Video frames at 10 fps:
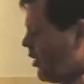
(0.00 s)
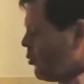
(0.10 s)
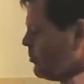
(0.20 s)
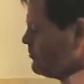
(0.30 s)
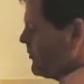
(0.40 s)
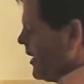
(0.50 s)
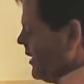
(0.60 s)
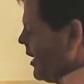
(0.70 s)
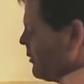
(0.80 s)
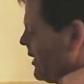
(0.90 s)
So
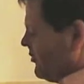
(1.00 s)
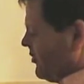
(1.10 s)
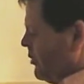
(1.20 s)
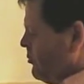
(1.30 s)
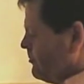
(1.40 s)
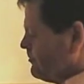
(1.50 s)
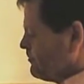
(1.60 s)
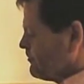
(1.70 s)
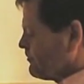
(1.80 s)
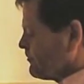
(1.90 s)
in our air still
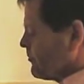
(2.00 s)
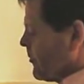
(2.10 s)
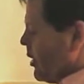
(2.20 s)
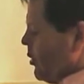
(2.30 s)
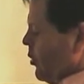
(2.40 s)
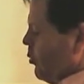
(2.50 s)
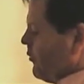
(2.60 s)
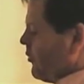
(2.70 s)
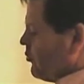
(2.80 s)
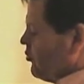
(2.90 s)

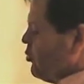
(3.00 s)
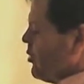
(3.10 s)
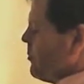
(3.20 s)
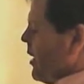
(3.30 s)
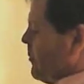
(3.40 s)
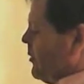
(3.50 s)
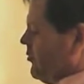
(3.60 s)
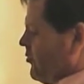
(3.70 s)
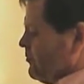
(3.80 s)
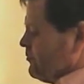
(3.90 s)
we've got two
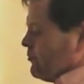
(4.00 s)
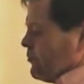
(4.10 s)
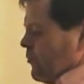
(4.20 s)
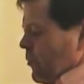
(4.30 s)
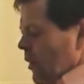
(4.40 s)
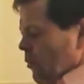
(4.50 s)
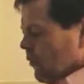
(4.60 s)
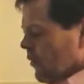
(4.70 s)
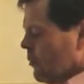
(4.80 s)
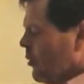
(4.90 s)
compartments.
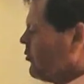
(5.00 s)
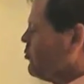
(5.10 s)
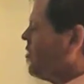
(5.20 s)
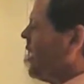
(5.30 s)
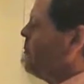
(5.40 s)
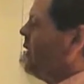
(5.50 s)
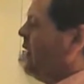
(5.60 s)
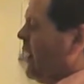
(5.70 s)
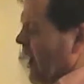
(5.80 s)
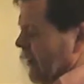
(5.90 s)
We've got the bottom
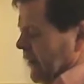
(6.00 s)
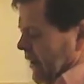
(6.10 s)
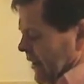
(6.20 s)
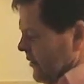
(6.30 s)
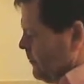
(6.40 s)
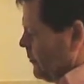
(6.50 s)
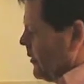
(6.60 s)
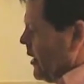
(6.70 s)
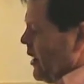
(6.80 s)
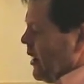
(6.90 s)
chamber and the lid.
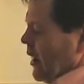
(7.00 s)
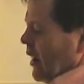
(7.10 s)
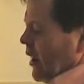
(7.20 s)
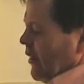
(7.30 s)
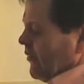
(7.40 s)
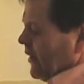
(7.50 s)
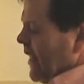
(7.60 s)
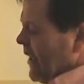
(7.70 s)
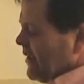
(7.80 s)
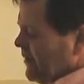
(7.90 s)
The
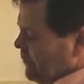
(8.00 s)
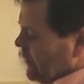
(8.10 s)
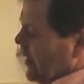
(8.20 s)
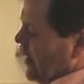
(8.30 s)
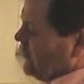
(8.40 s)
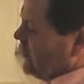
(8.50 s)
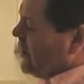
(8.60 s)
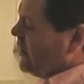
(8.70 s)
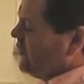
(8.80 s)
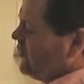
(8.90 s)
lid
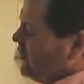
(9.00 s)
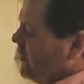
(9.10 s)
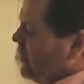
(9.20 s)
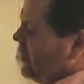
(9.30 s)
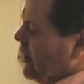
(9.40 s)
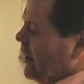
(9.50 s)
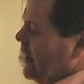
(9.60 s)
has a nice